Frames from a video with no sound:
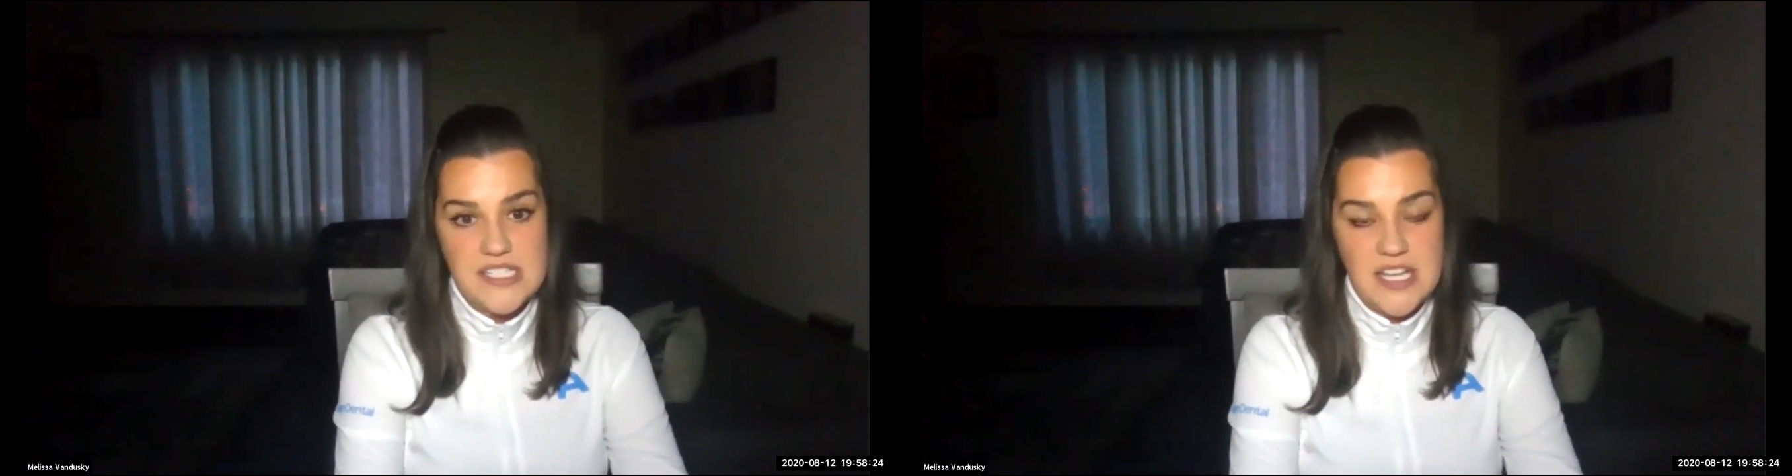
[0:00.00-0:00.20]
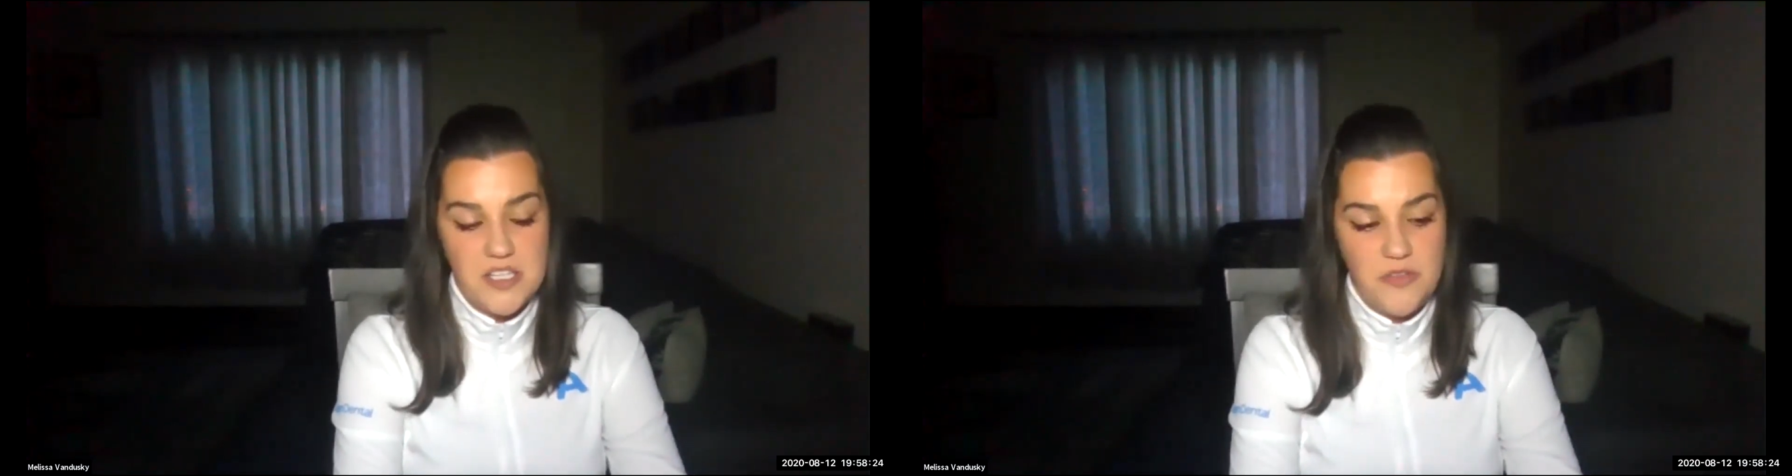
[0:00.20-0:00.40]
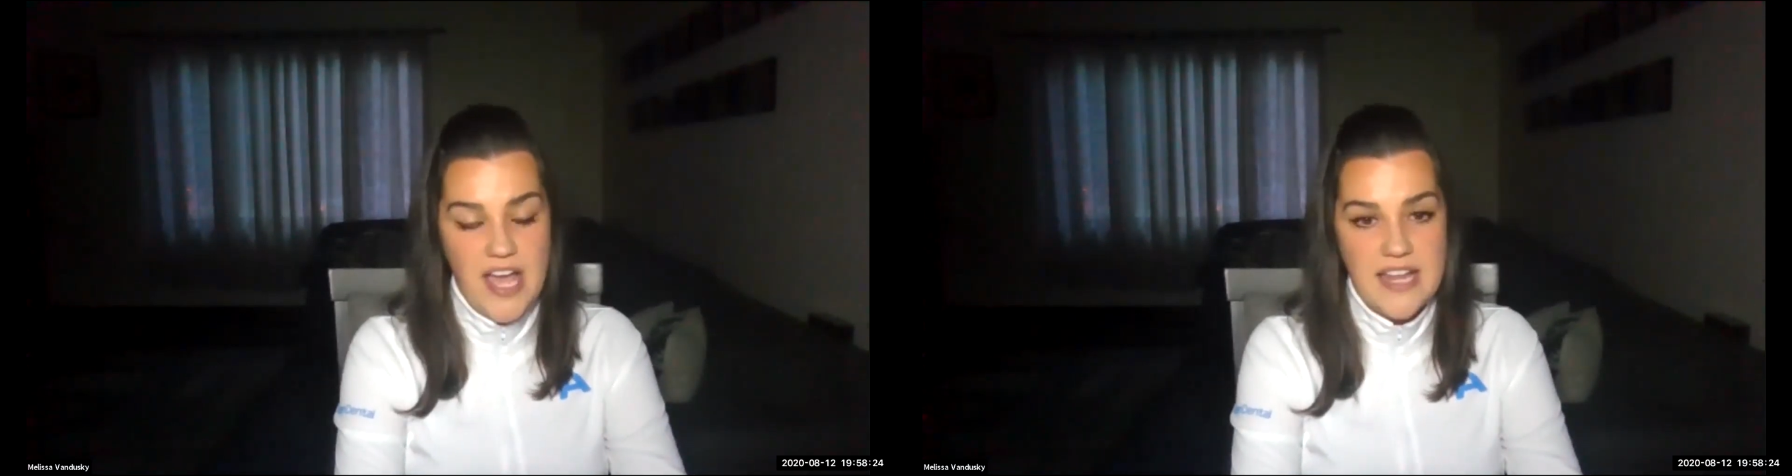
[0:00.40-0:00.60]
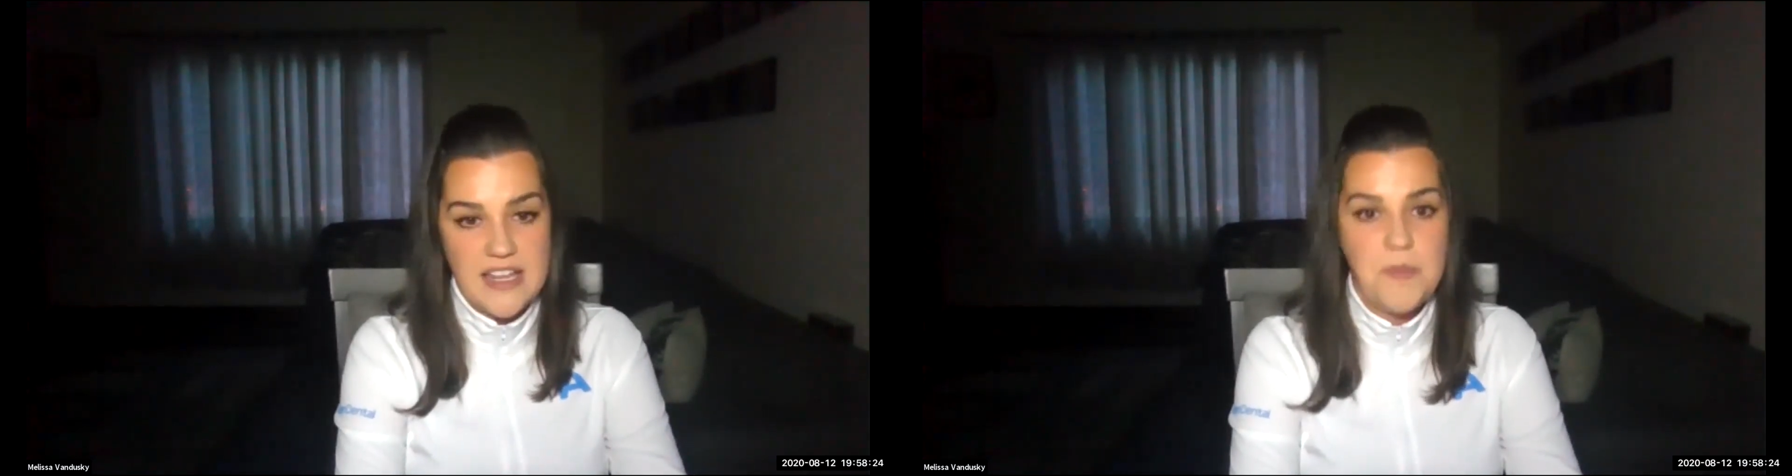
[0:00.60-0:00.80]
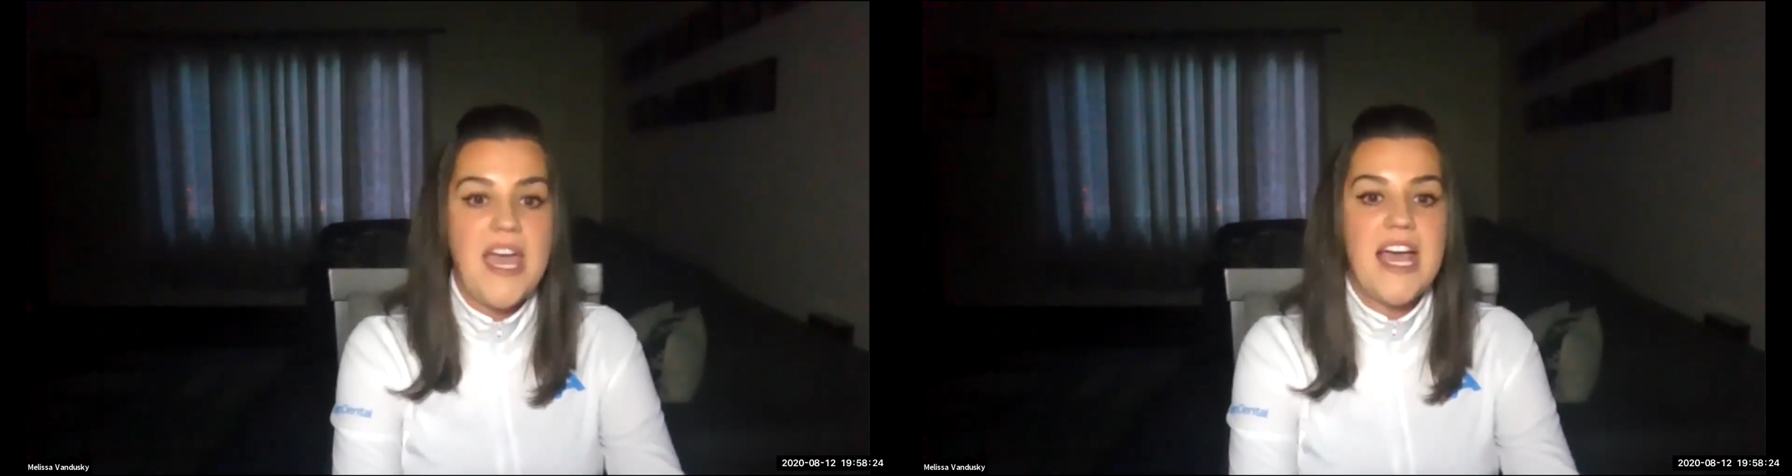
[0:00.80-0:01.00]
that you've had in
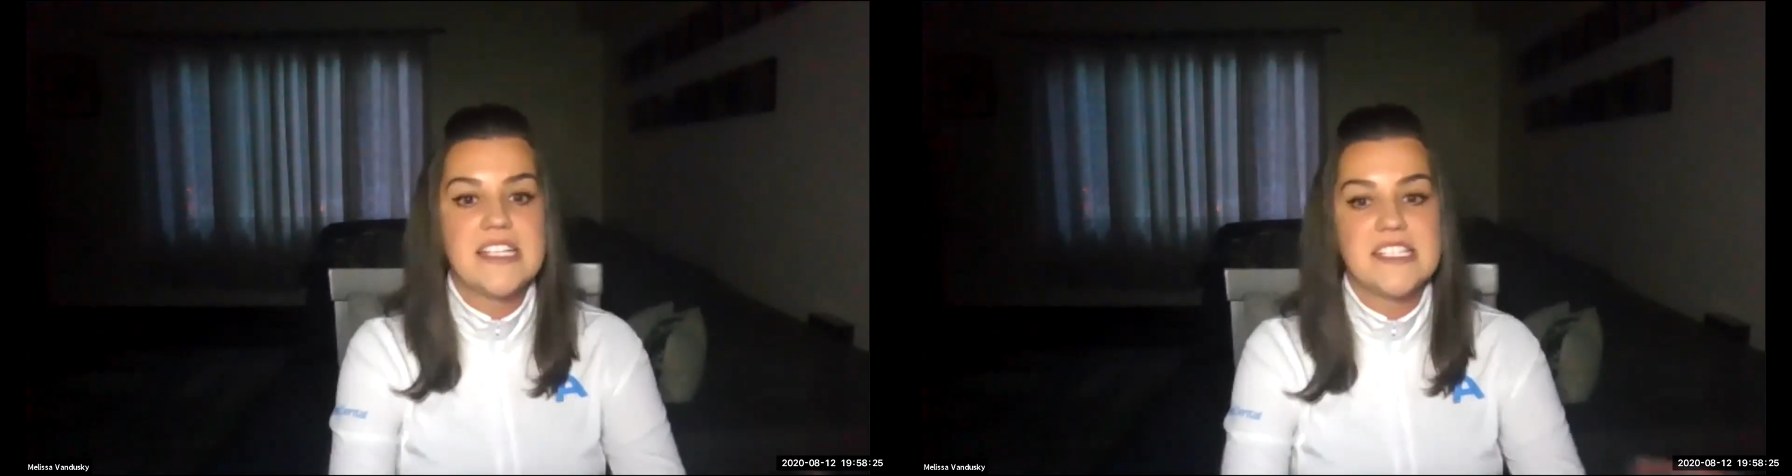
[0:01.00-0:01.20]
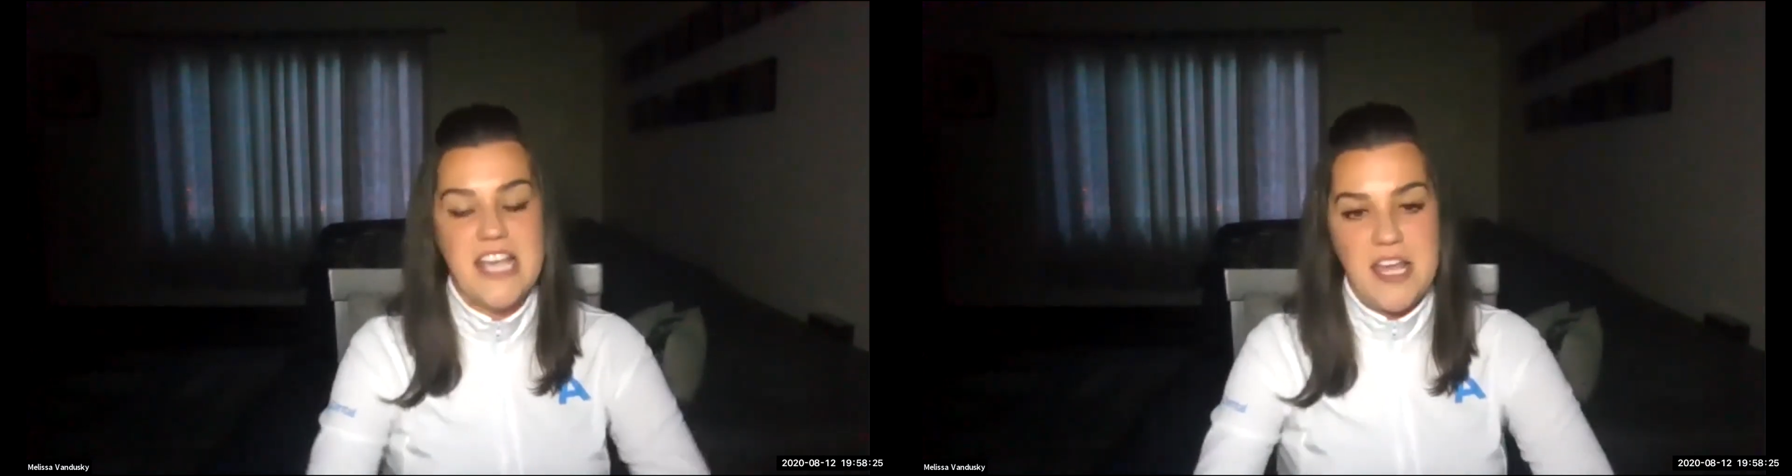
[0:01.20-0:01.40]
the past,